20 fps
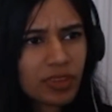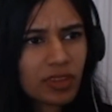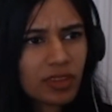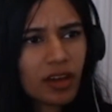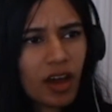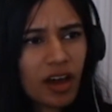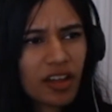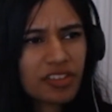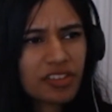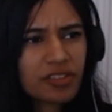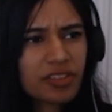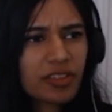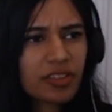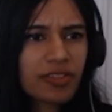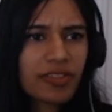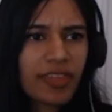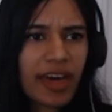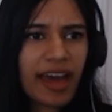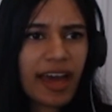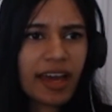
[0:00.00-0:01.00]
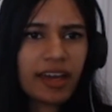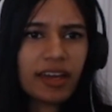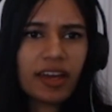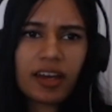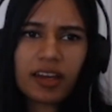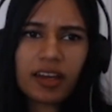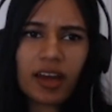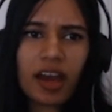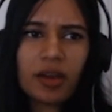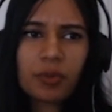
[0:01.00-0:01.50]
Other than
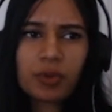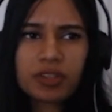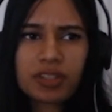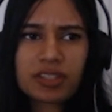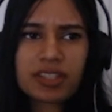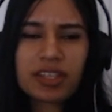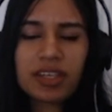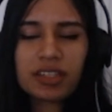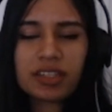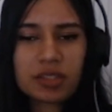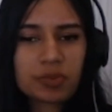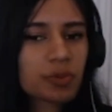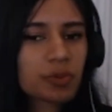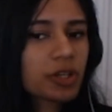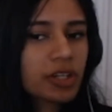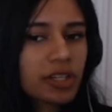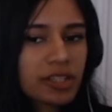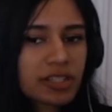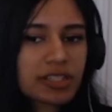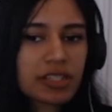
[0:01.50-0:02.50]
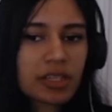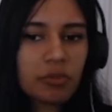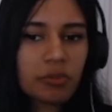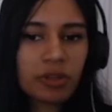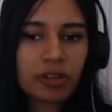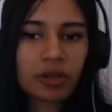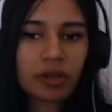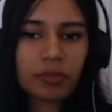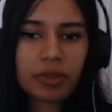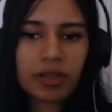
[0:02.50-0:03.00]
that, I would say it's pretty
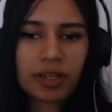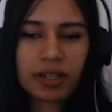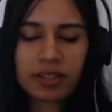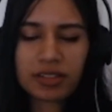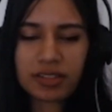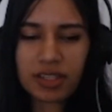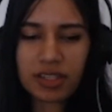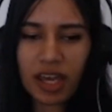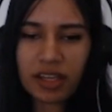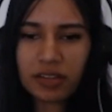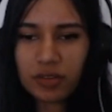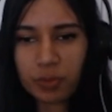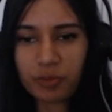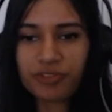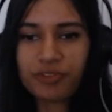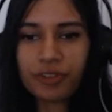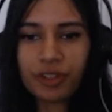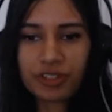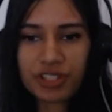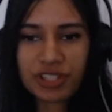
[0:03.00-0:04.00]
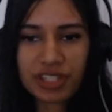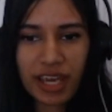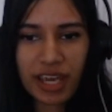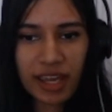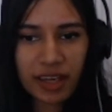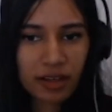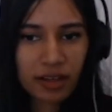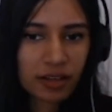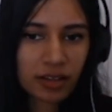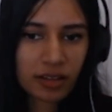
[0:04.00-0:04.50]
similar because I do full
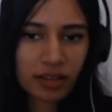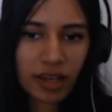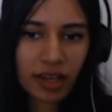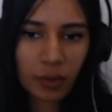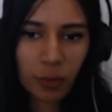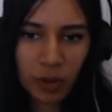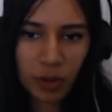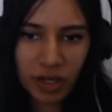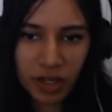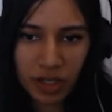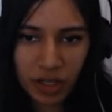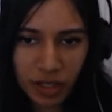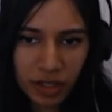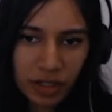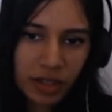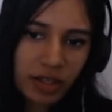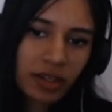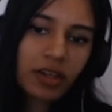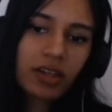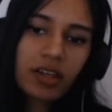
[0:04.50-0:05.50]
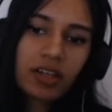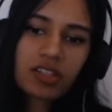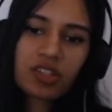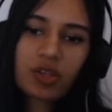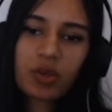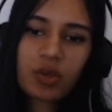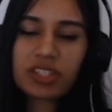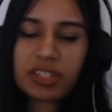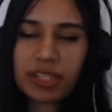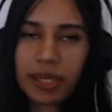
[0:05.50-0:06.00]
stack at work.
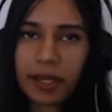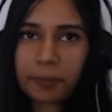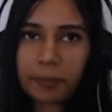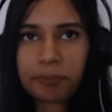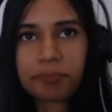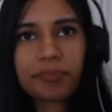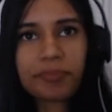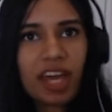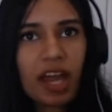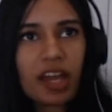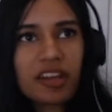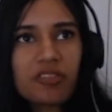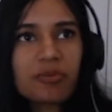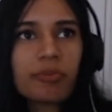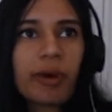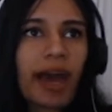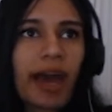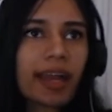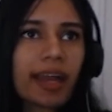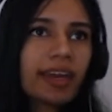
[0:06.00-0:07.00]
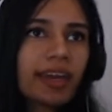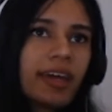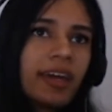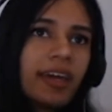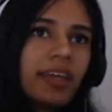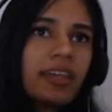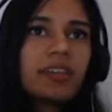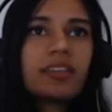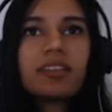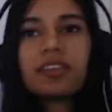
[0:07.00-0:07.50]
So it's like kind of back
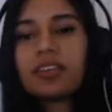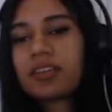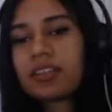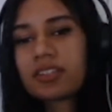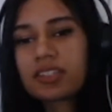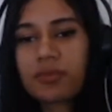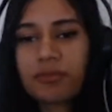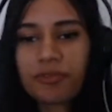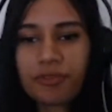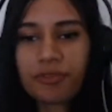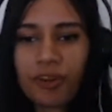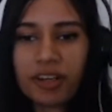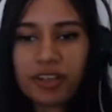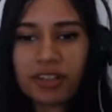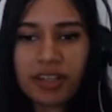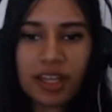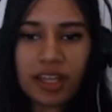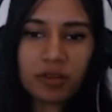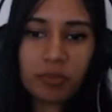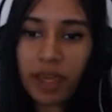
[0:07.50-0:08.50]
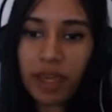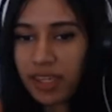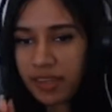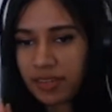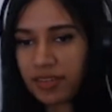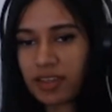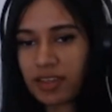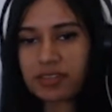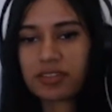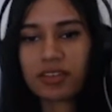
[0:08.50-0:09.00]
end, some front end, making
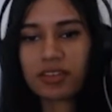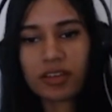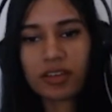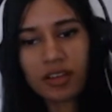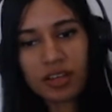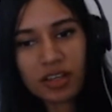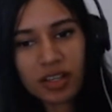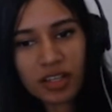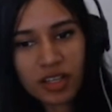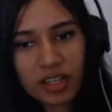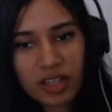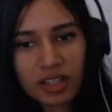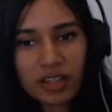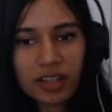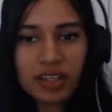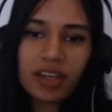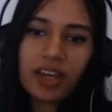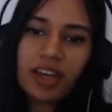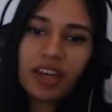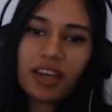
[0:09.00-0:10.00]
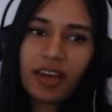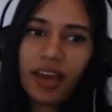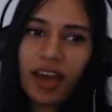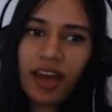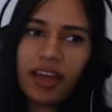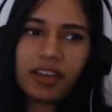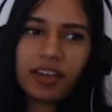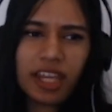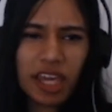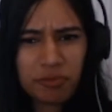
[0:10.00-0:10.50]
things look good.
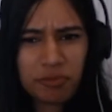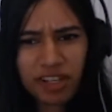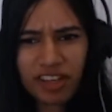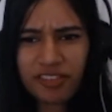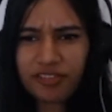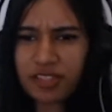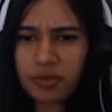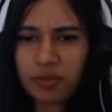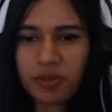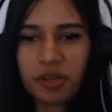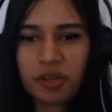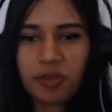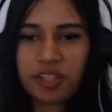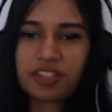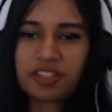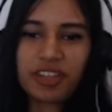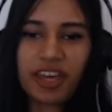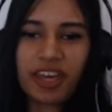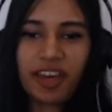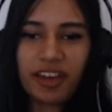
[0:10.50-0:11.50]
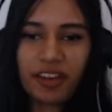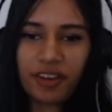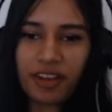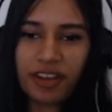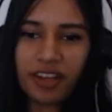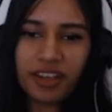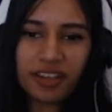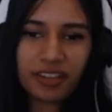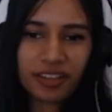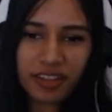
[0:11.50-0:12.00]
And game dev is pretty much that,
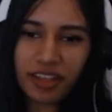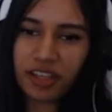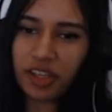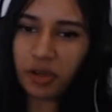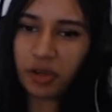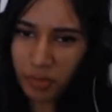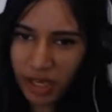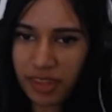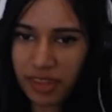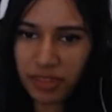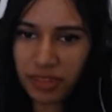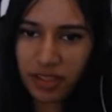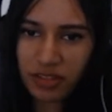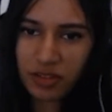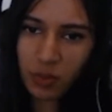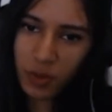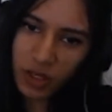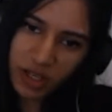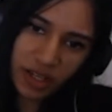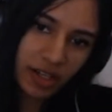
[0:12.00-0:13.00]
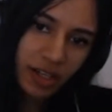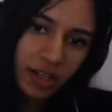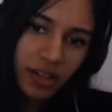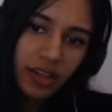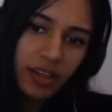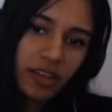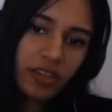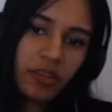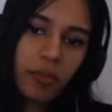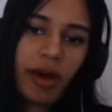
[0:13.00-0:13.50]
right? Like you're making things work
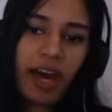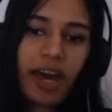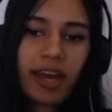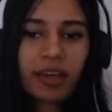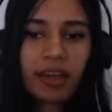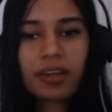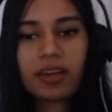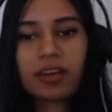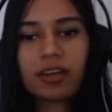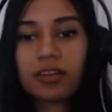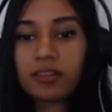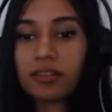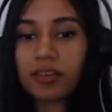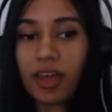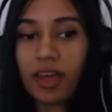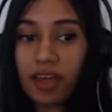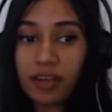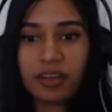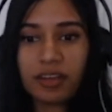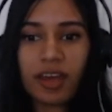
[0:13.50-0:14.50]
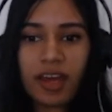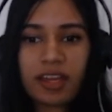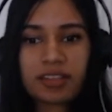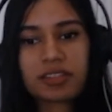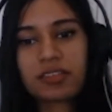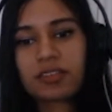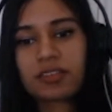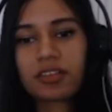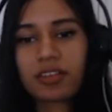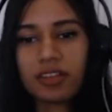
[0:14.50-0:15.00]
in the back and it has
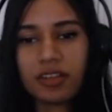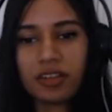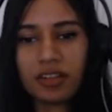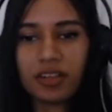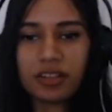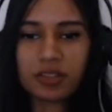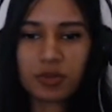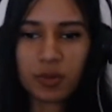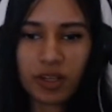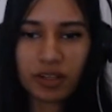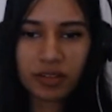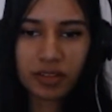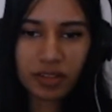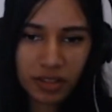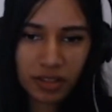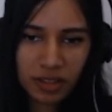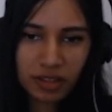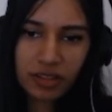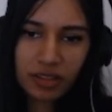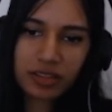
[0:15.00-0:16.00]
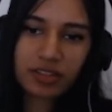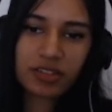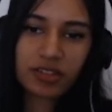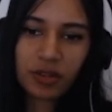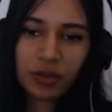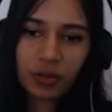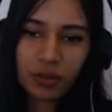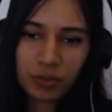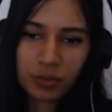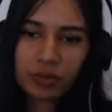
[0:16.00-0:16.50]
to look good as well. Yeah.
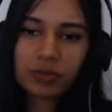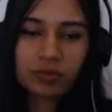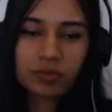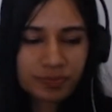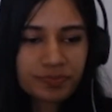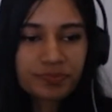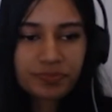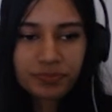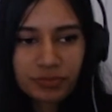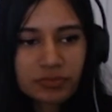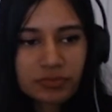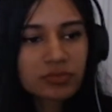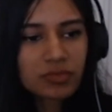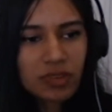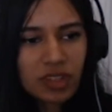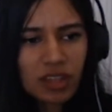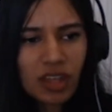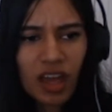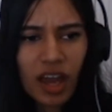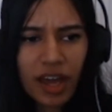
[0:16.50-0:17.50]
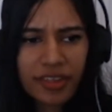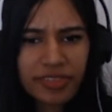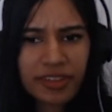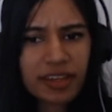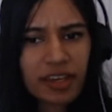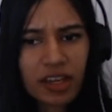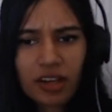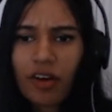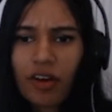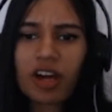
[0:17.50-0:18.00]
So I think
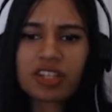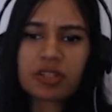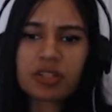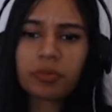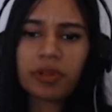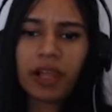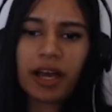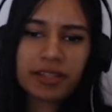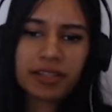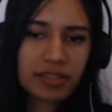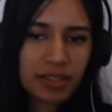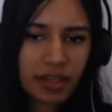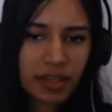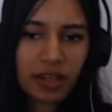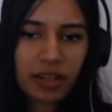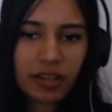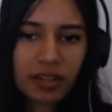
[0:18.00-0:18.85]
it cross applies there.